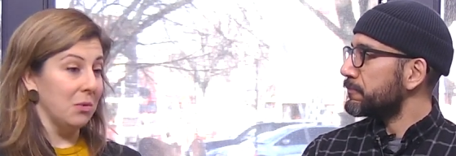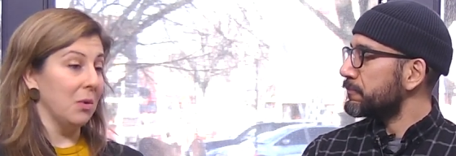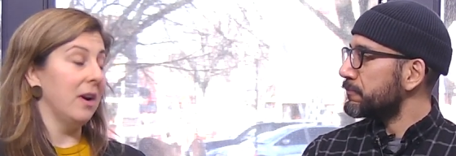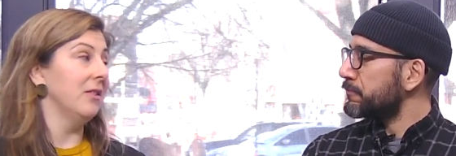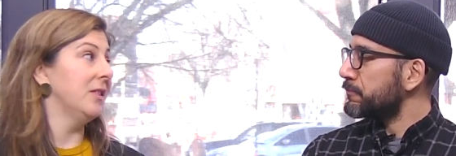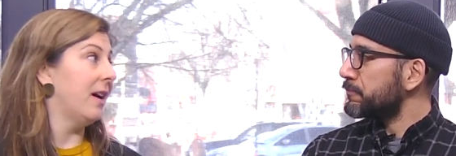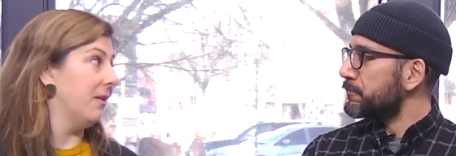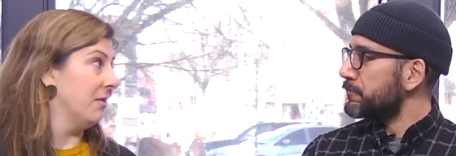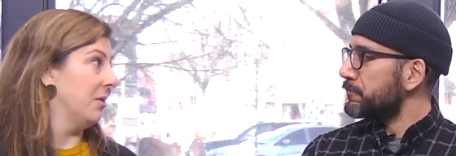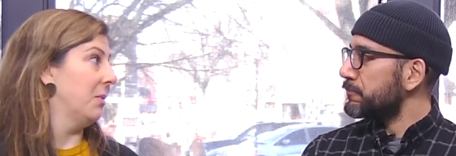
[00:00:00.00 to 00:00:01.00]
Speaker 1: the word out to
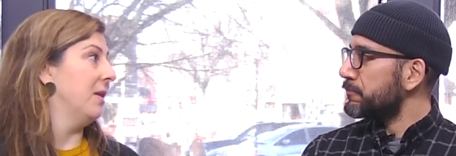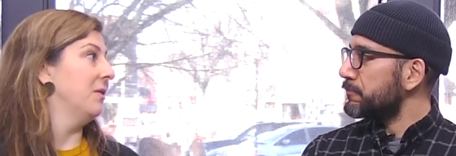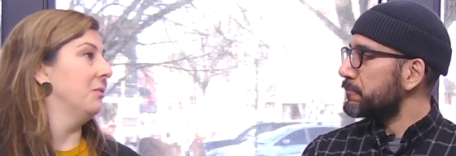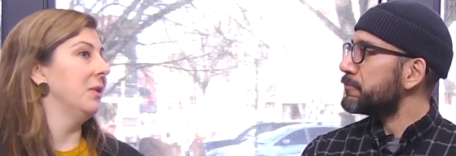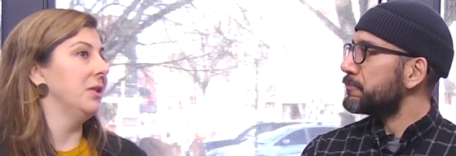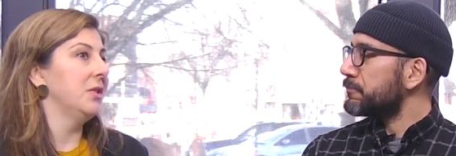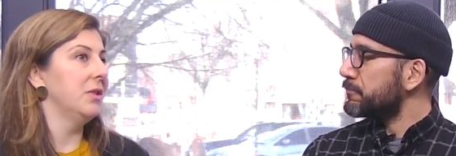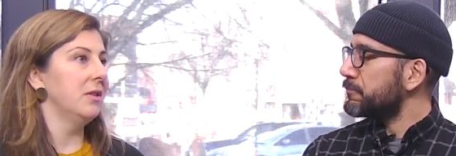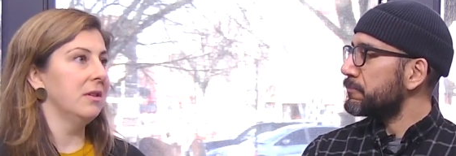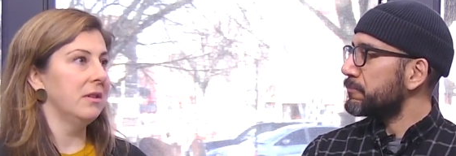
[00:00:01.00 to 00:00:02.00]
everyone, which
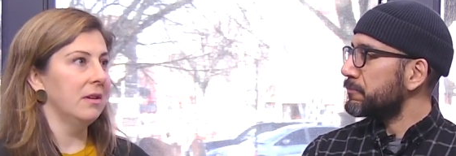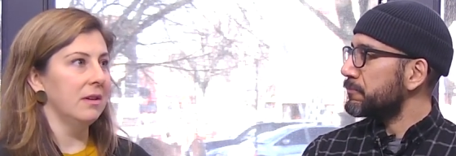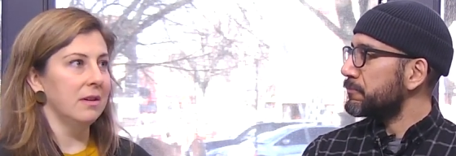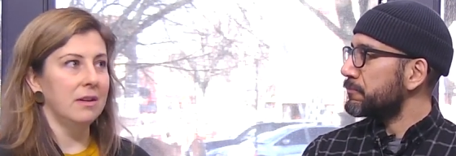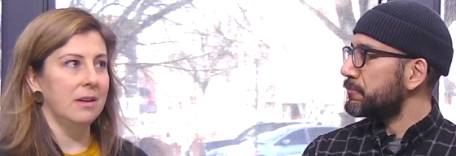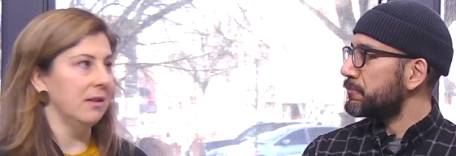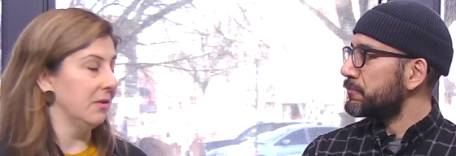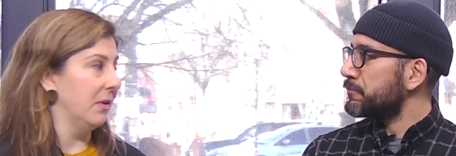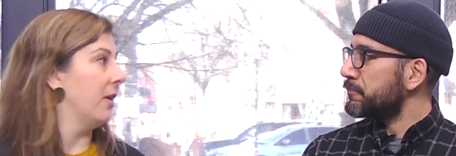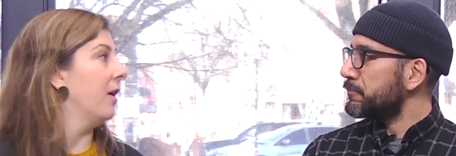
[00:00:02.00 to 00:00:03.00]
is
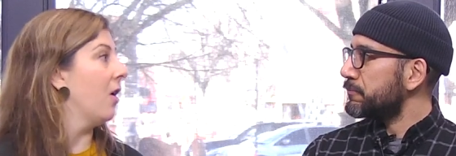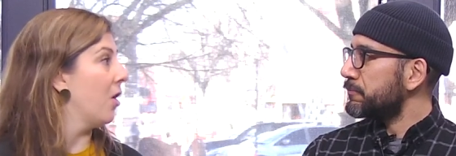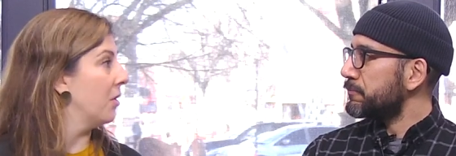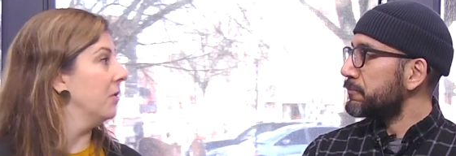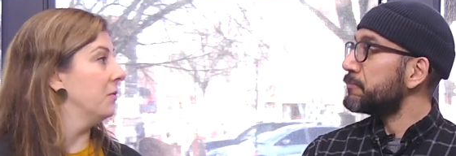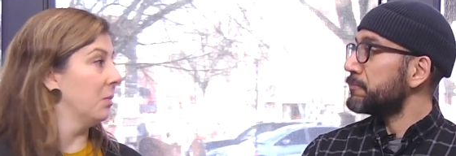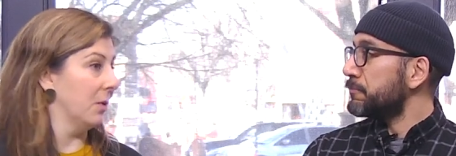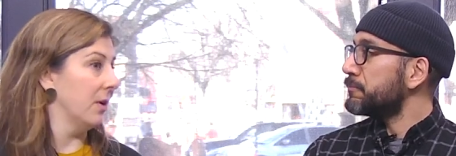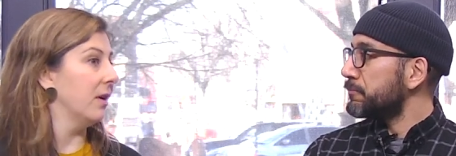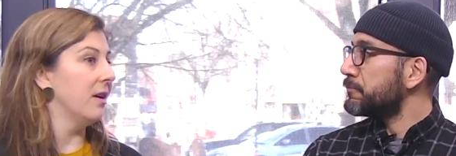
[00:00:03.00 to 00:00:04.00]
very hard mm.
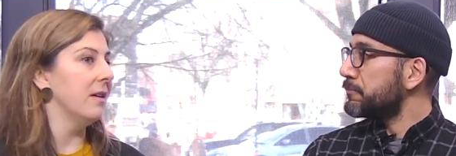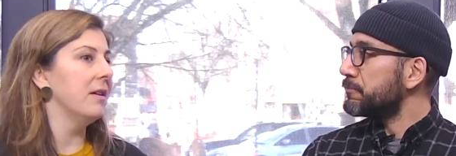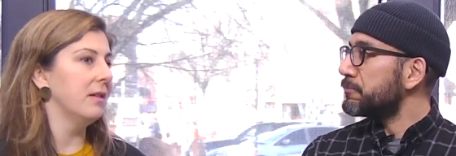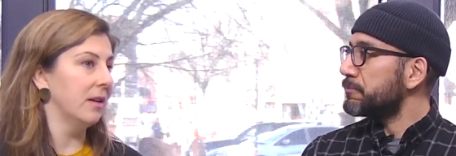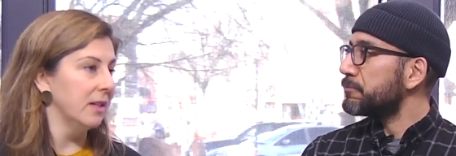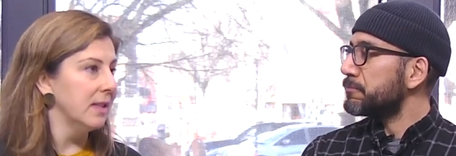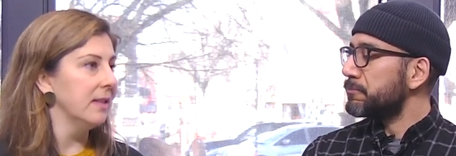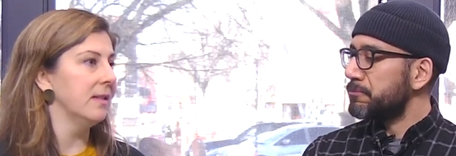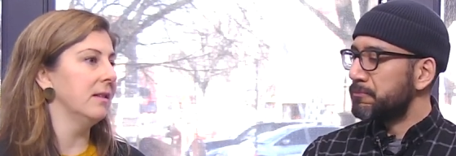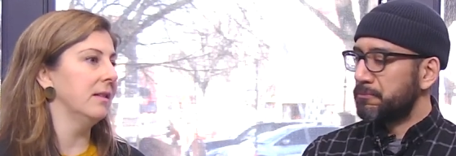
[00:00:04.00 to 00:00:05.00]
work and
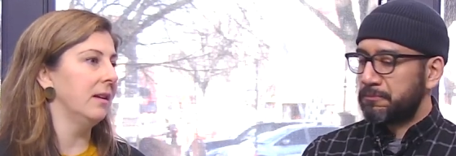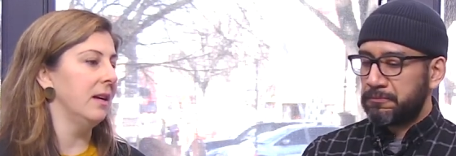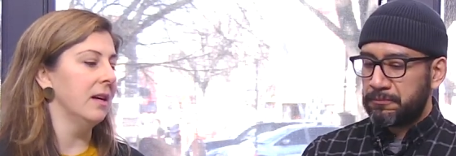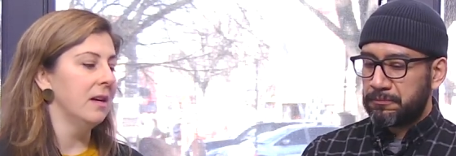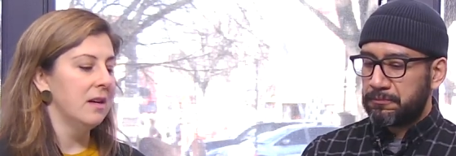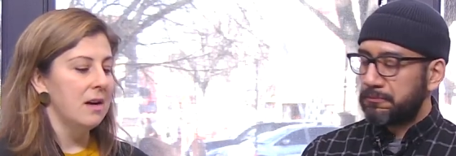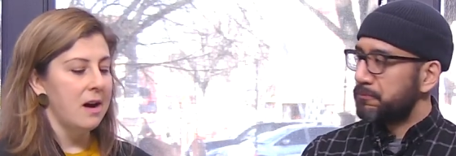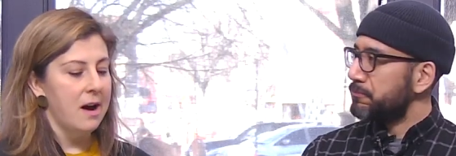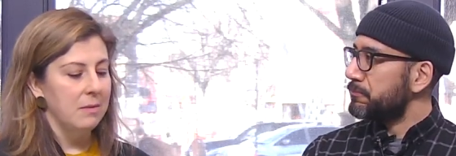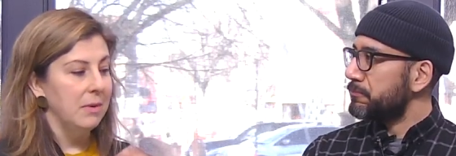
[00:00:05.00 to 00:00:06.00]
consistently
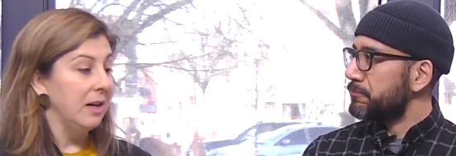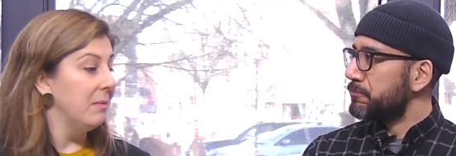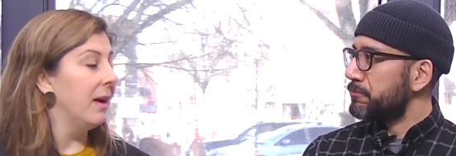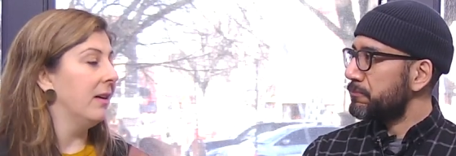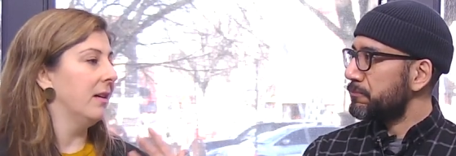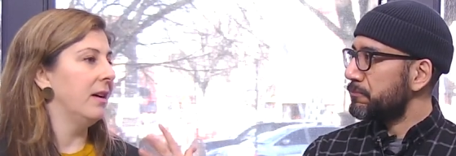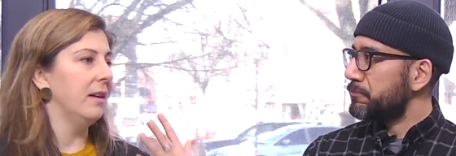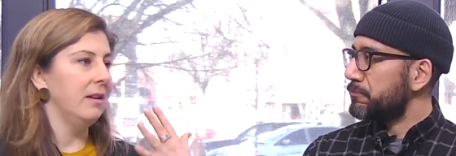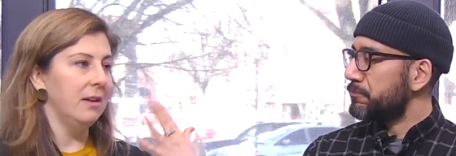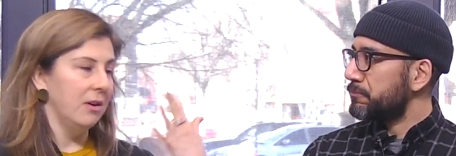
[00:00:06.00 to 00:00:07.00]
um,
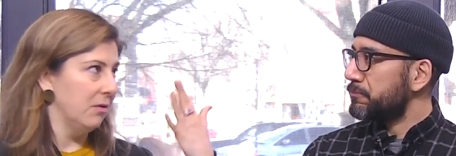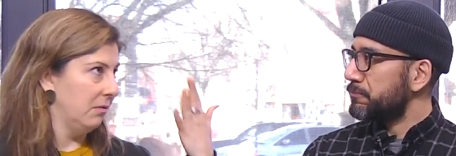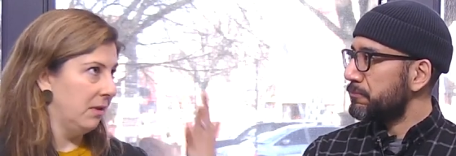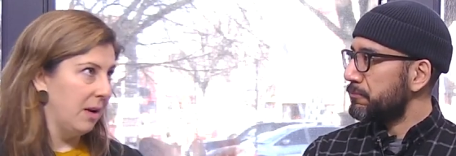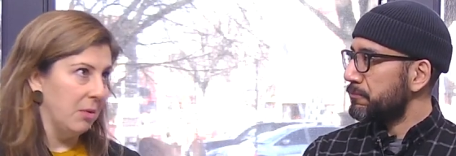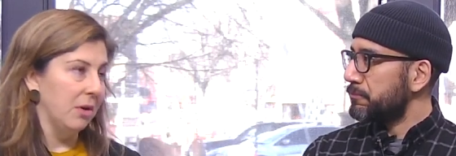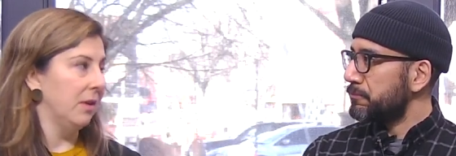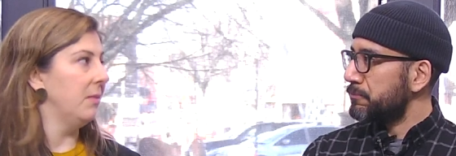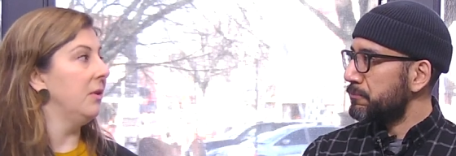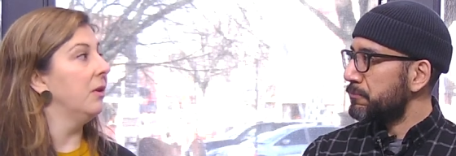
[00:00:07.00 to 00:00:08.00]
emailing, you know, neighborhood
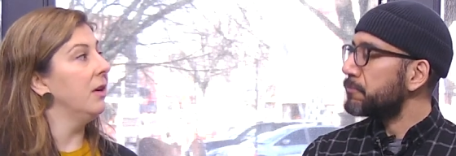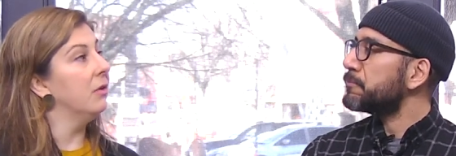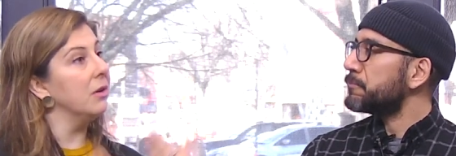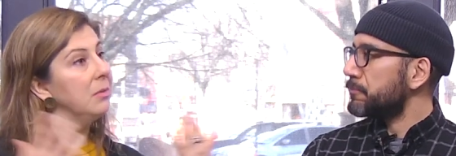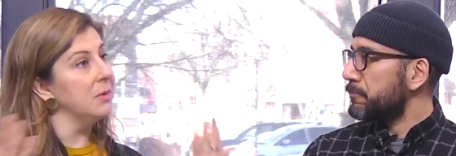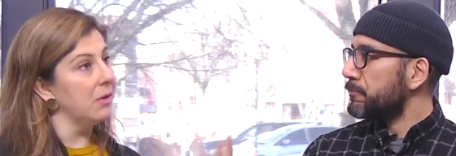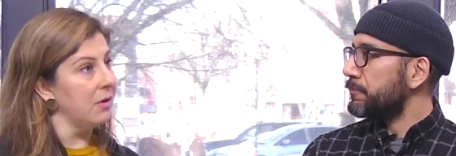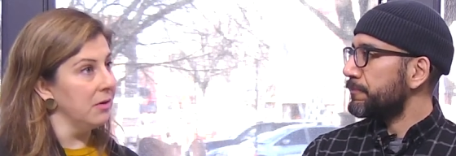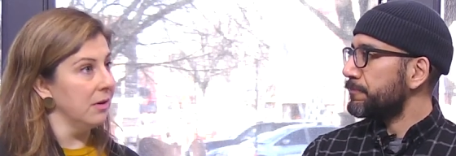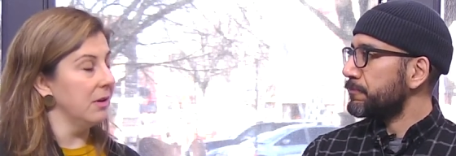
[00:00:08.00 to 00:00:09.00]
community groups, all
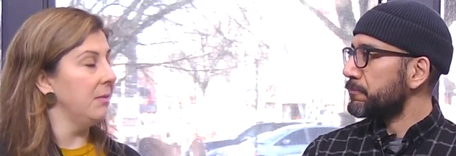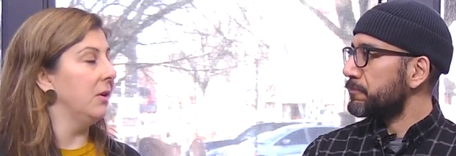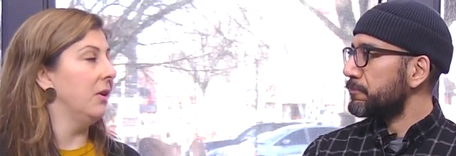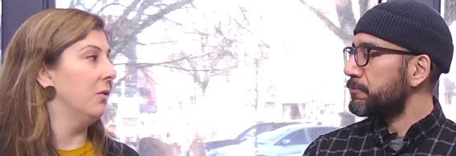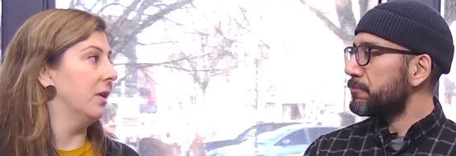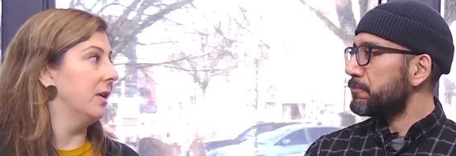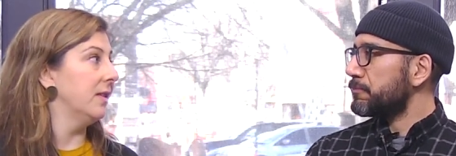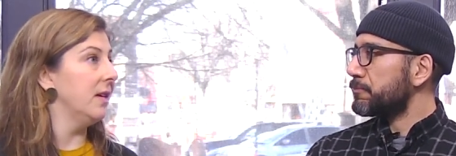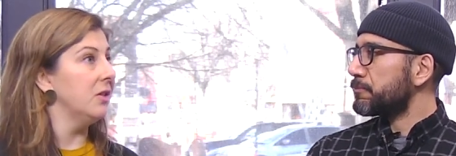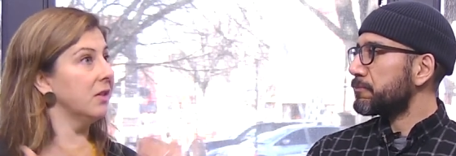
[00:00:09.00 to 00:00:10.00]
the community
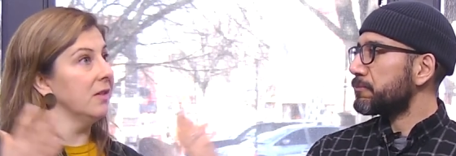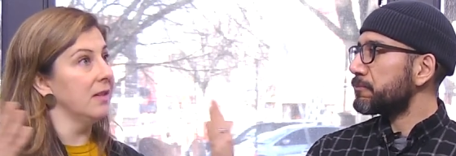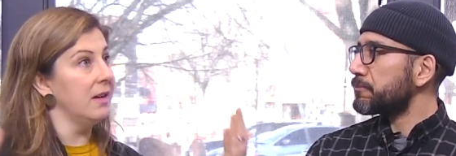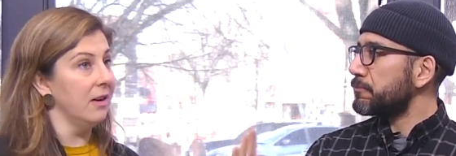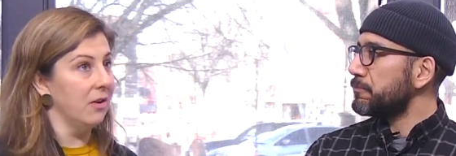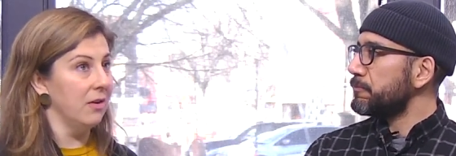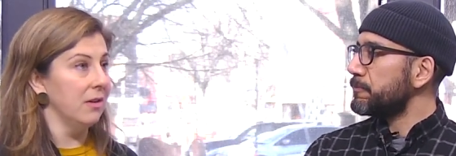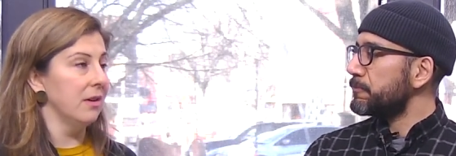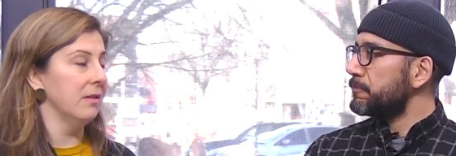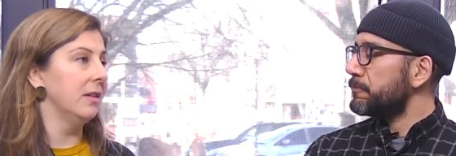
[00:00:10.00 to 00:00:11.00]
organizations, hitting all
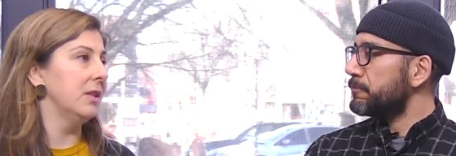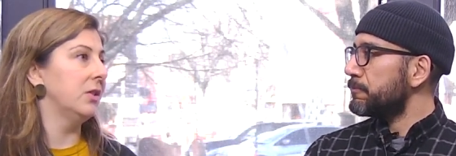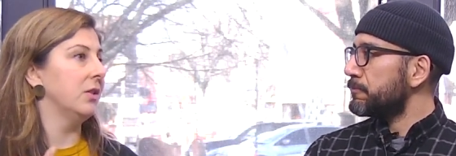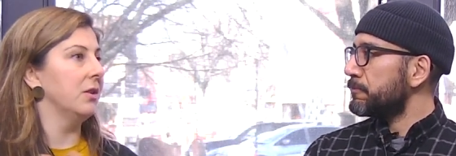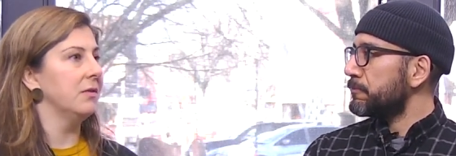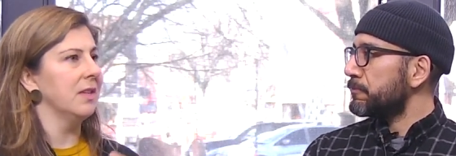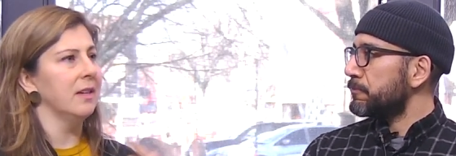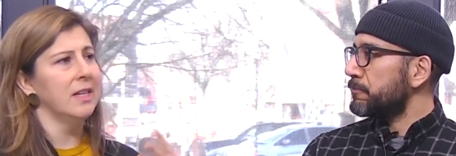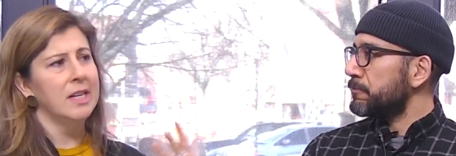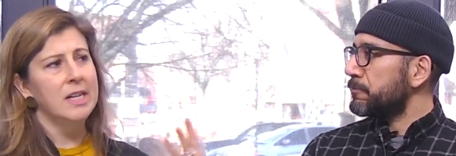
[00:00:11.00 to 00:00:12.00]
the listservs and